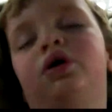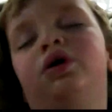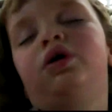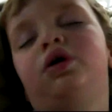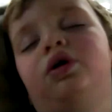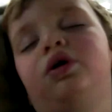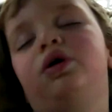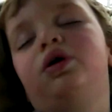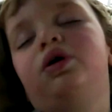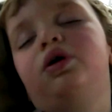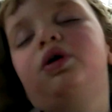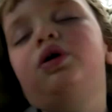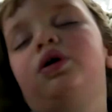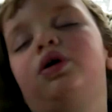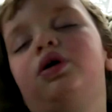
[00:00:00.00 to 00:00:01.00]
He shakes.
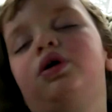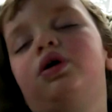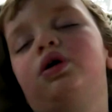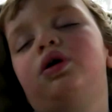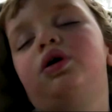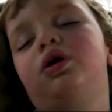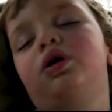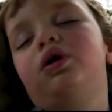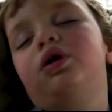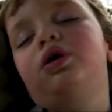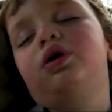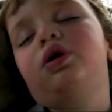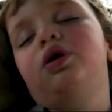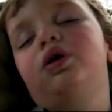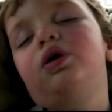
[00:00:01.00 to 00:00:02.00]
He's kind
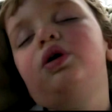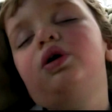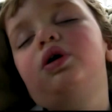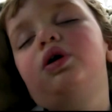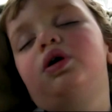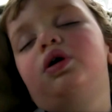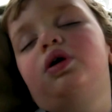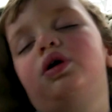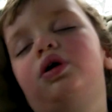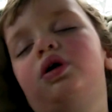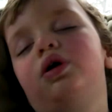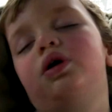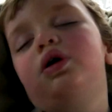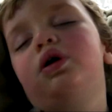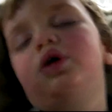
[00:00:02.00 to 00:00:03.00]
of woke himself
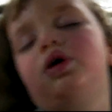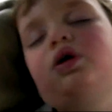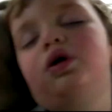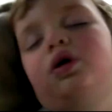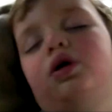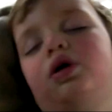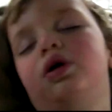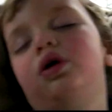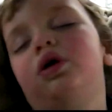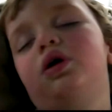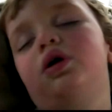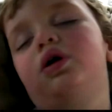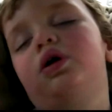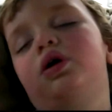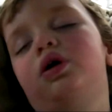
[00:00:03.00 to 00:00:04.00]
up. Okay, now let's
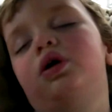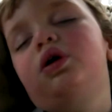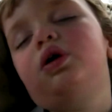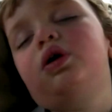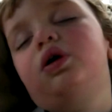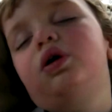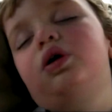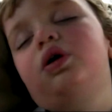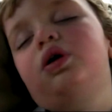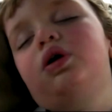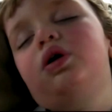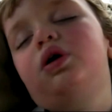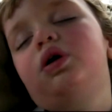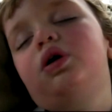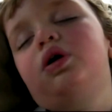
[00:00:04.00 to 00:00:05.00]
listen again.
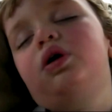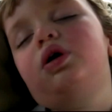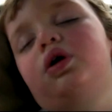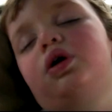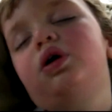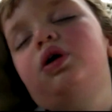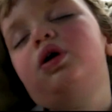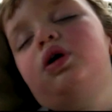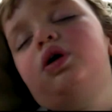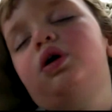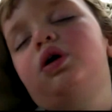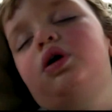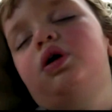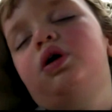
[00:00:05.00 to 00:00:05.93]
Quiet.